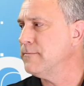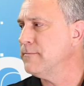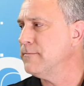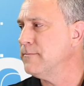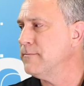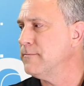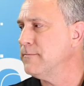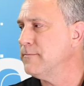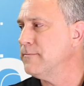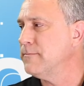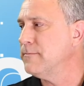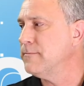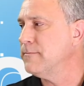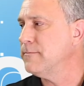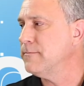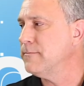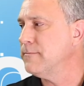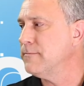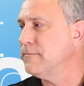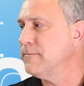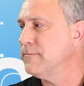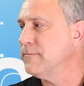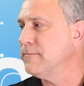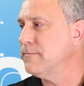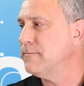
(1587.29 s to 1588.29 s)

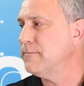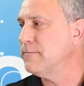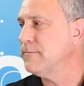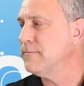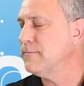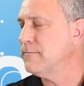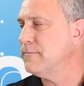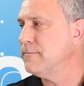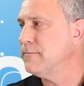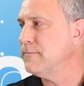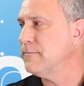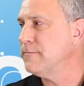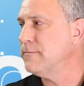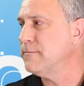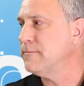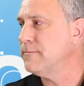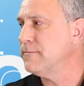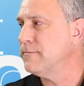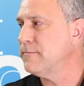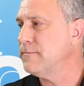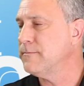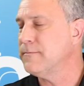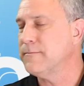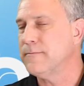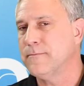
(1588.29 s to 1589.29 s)

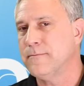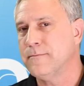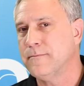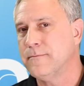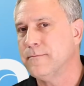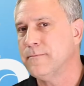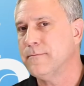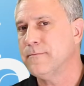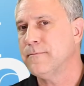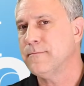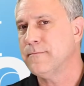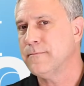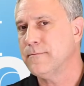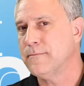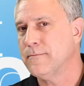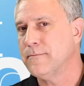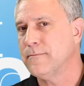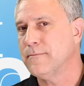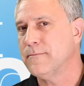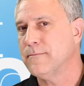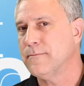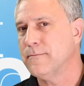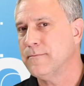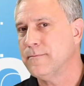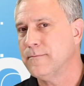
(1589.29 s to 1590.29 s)

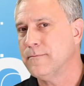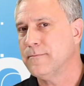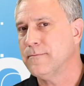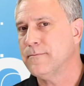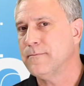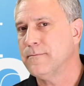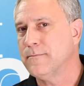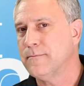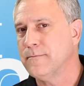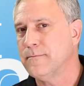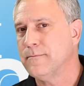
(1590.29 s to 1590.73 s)
This person isn't speaking.